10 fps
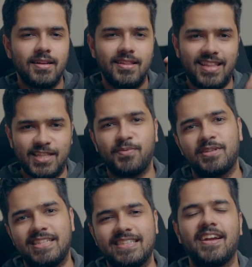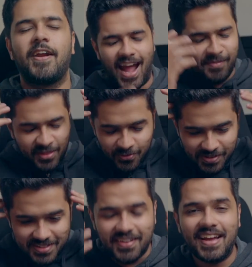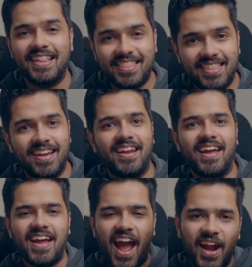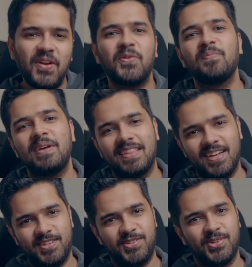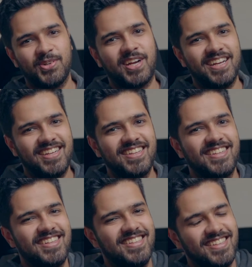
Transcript: That's what she said. I mean, it was right there. I had to make that joke. But